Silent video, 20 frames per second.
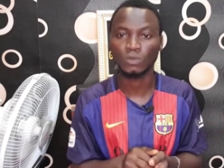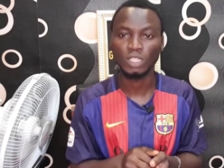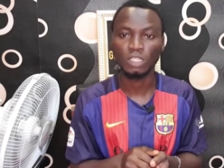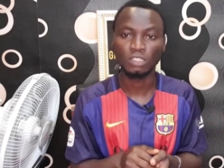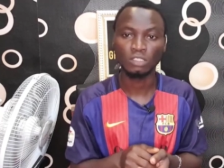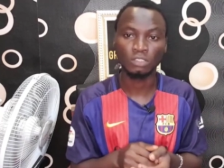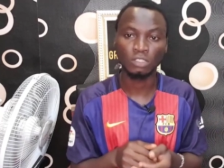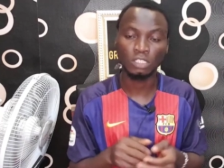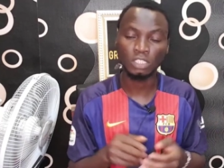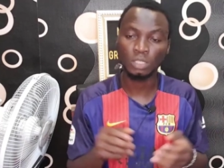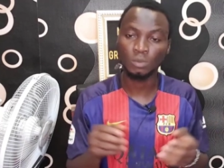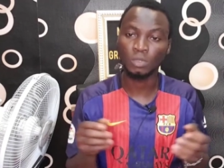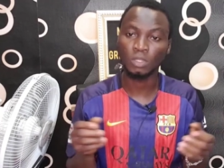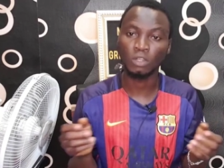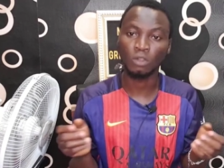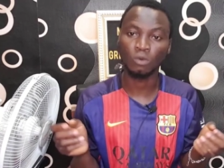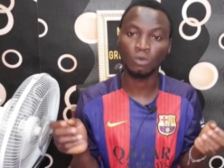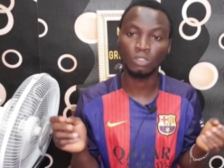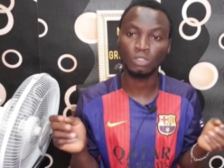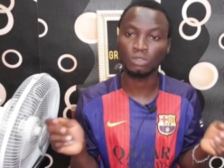It just depends on
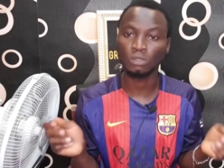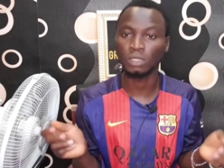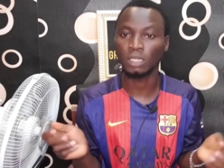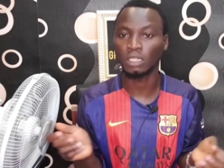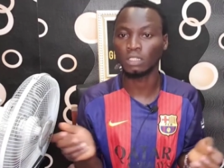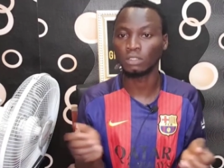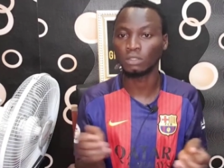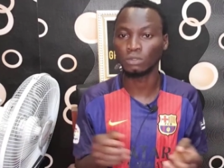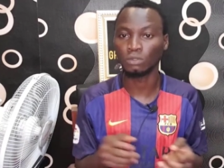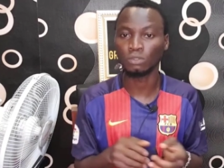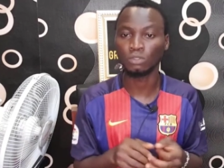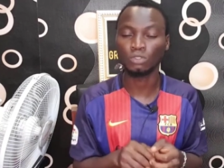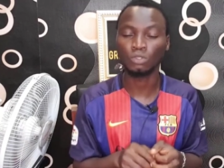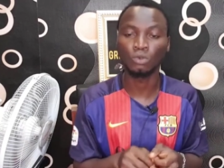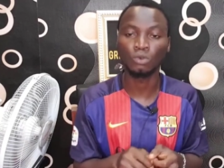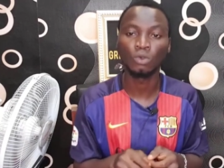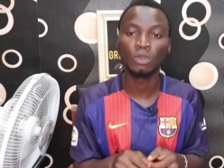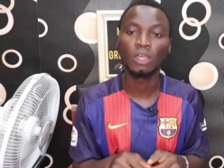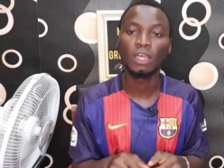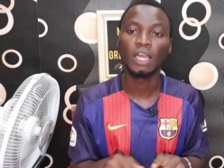what you can do. So
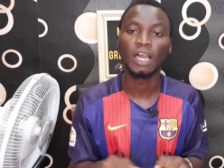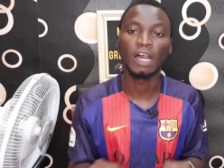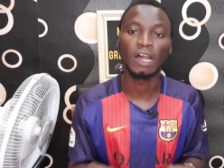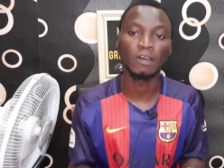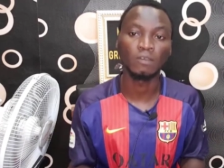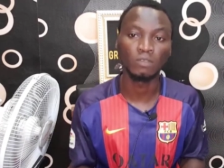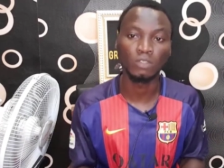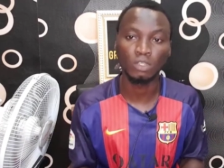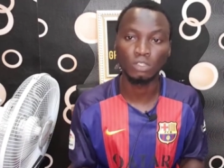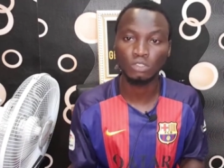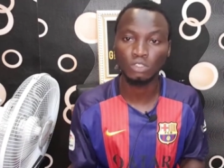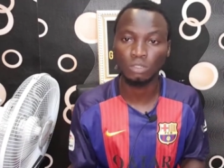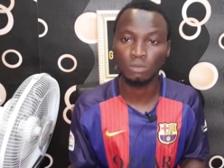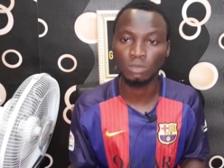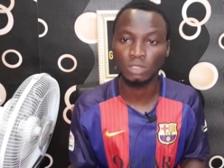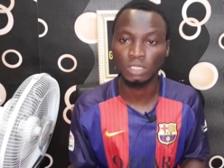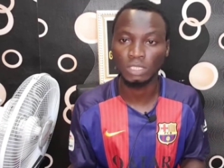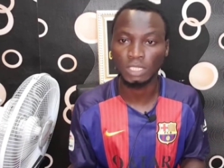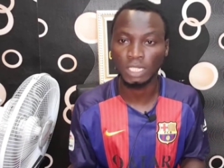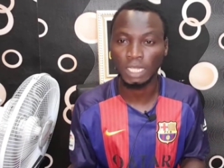I've done some
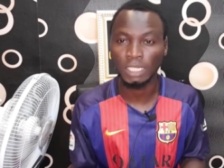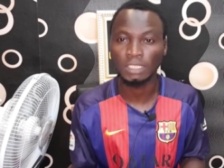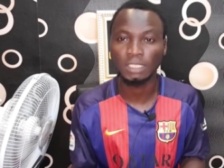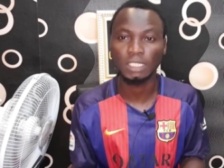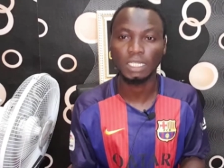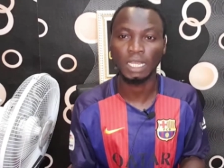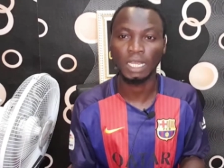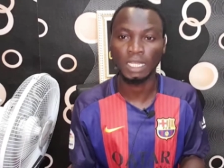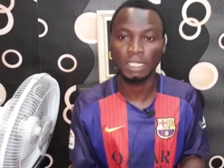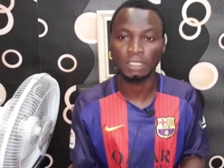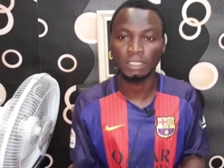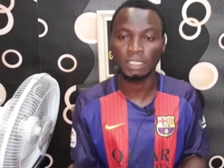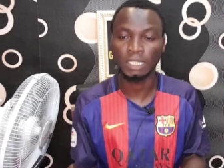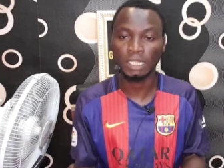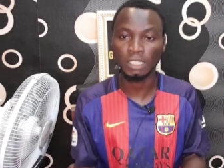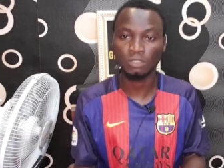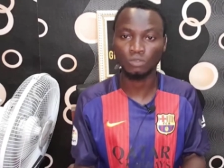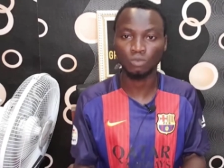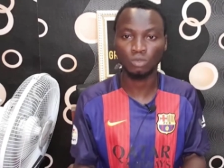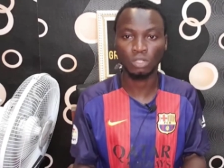research, and that's
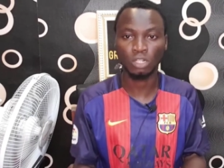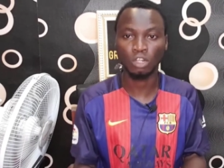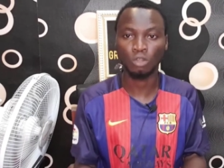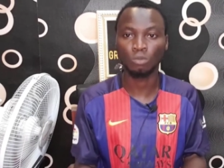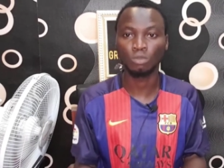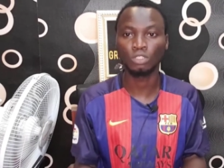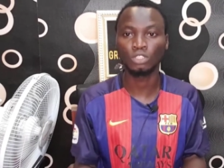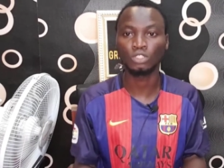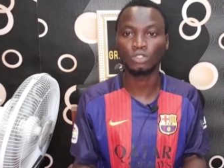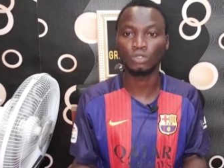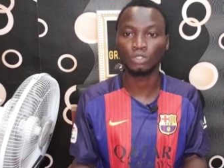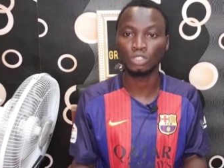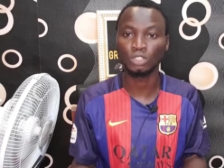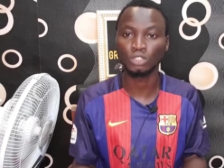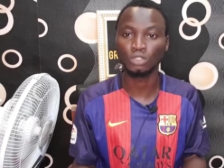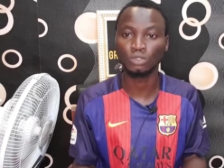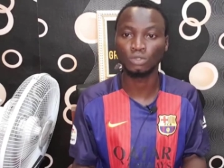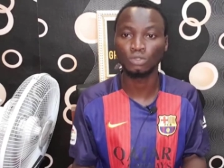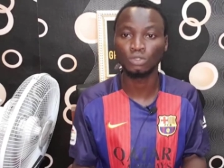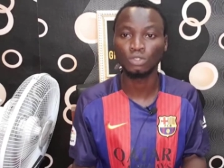what I'll be showing
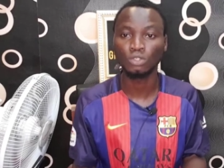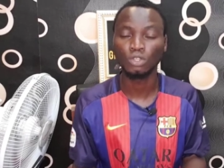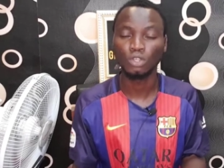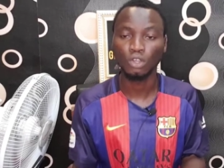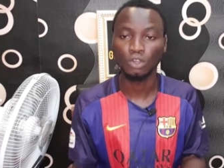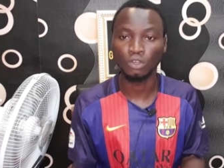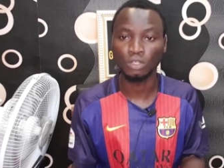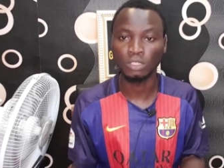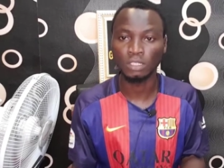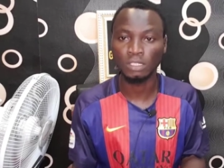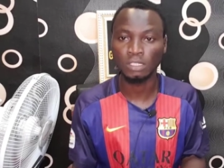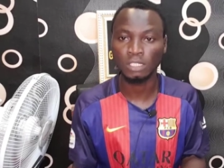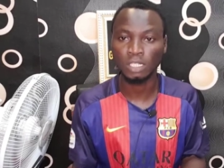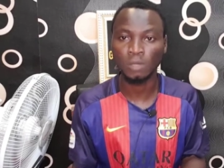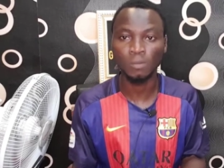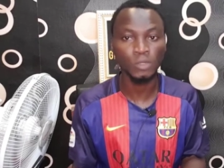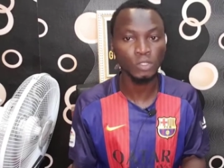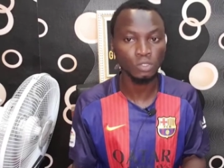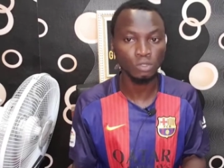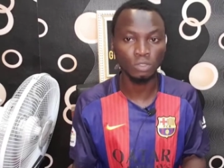you on this
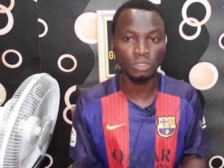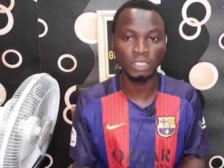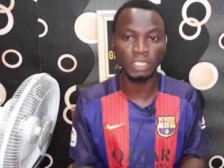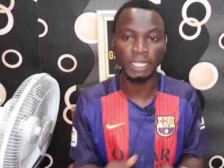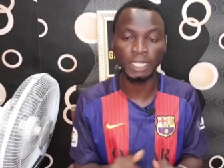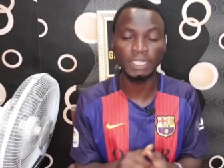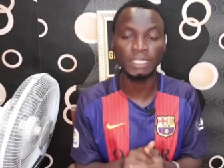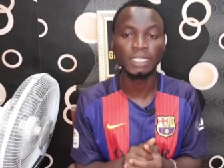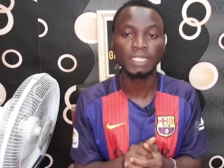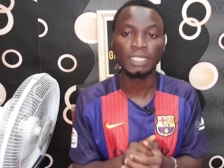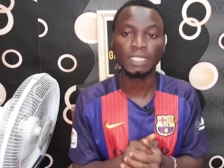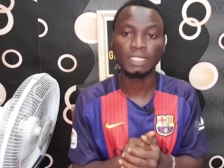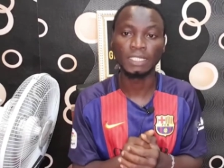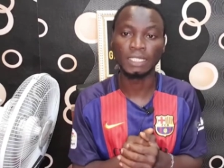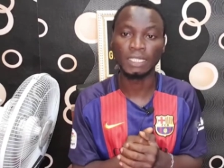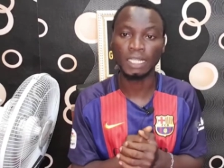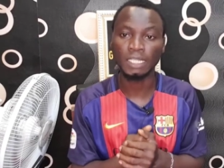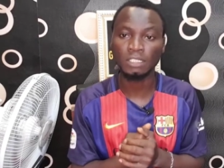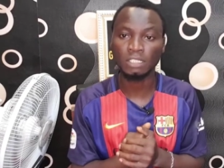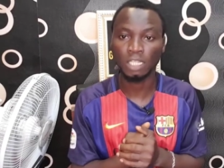episode. Then in the
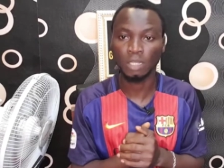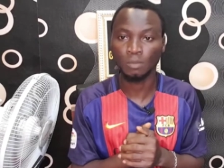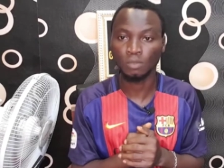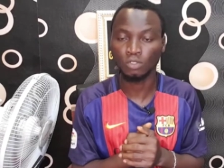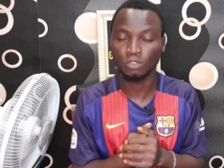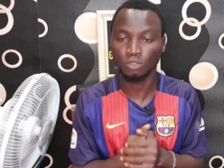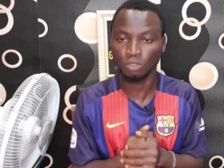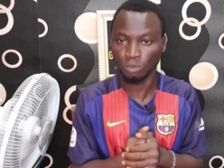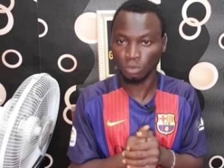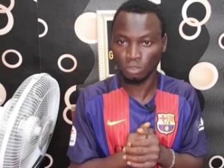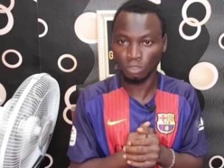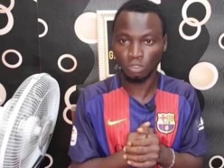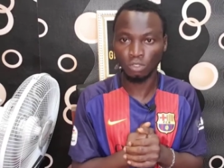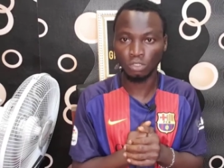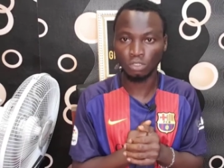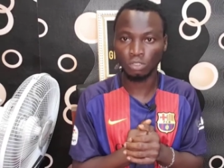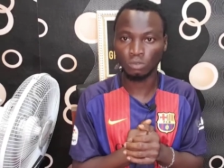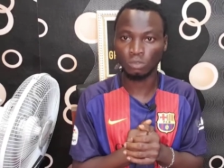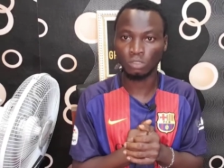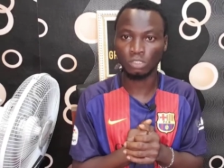next episode, we're going
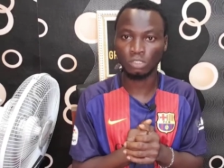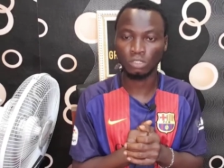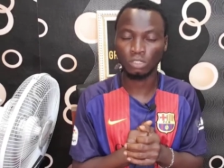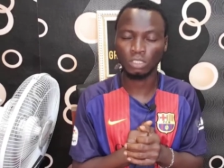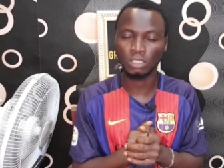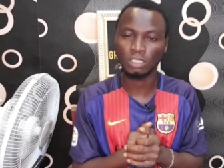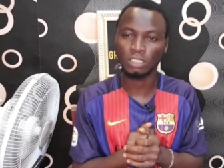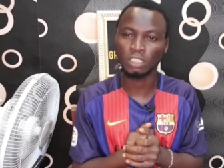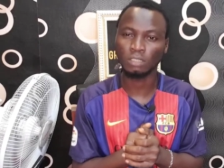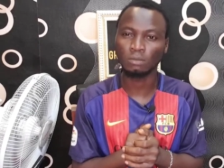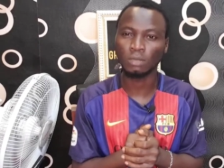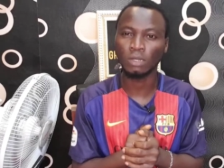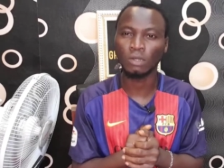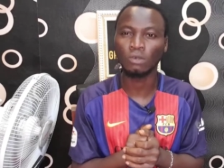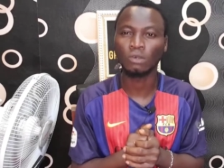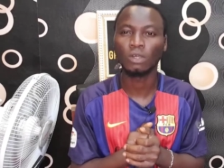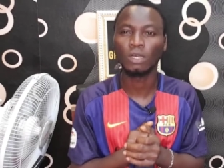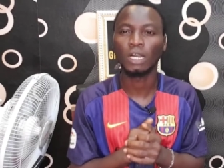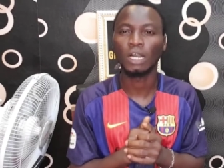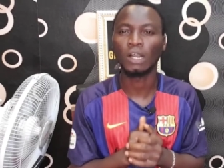to be discussing about
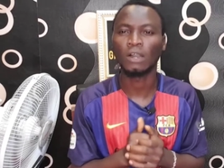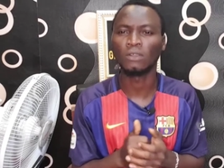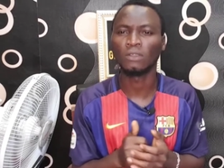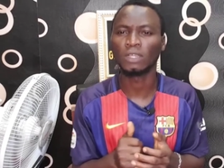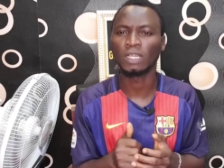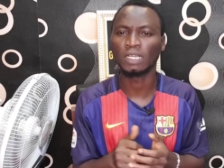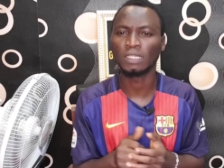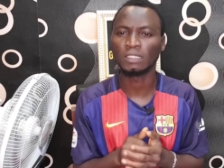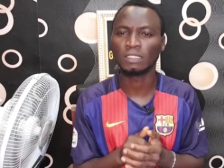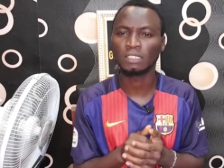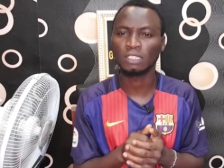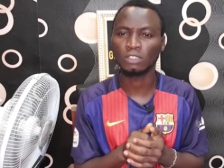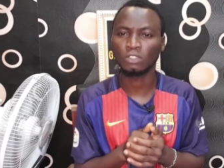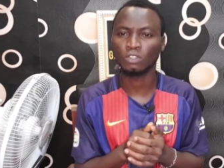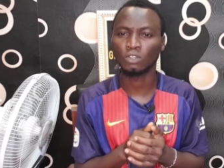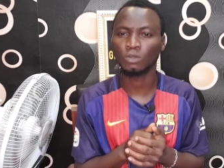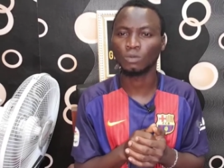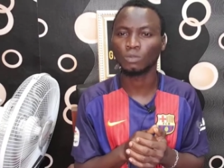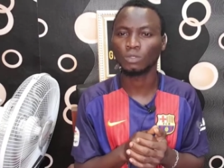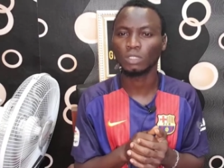how you can set
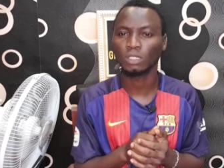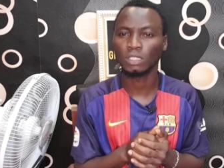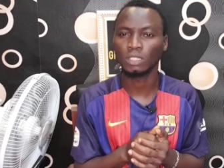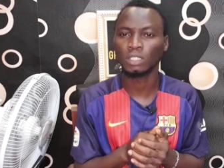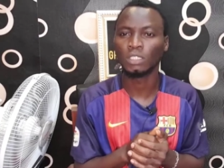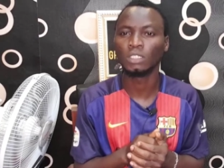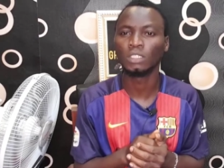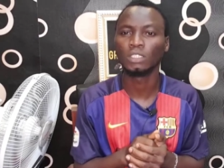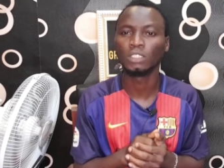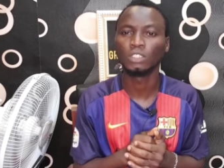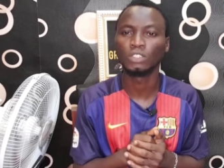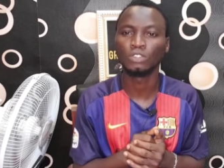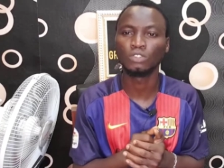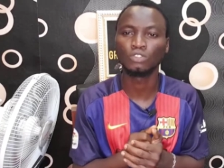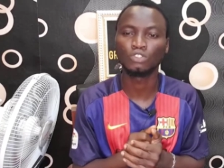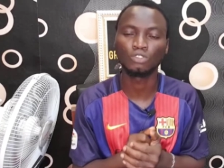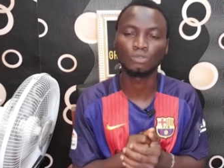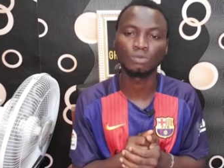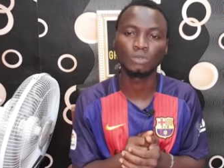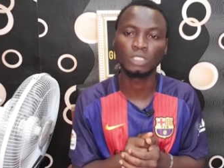up a
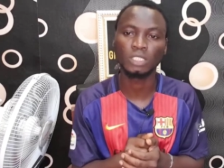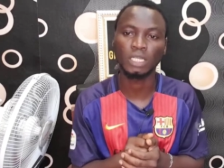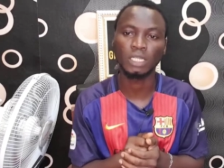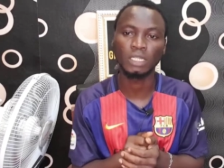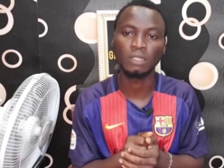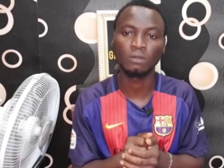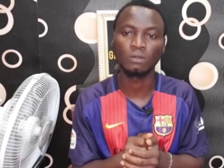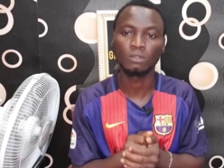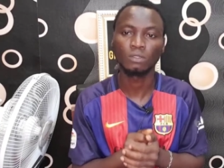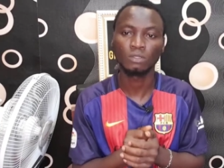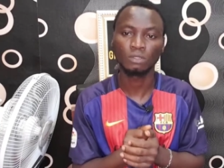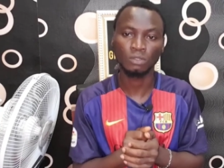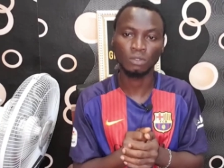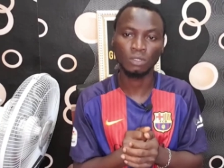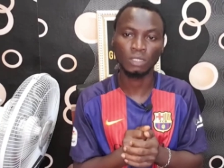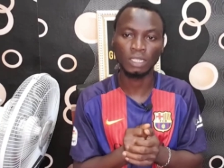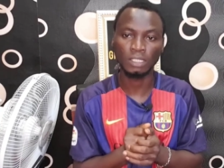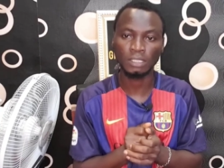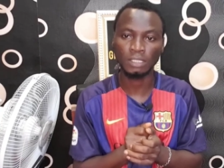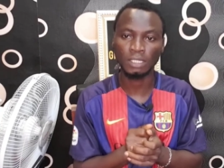YouTube channel. So
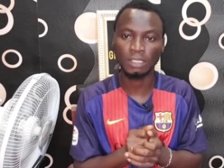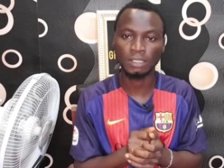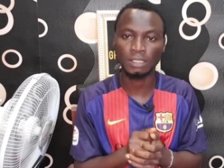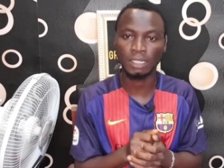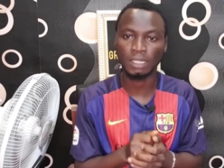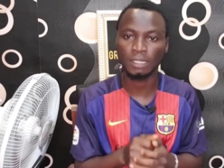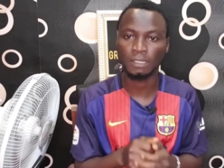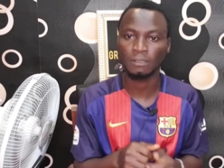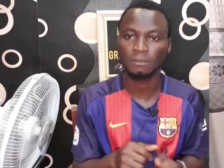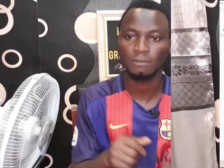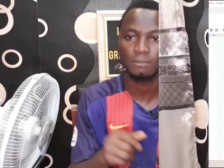let's get started.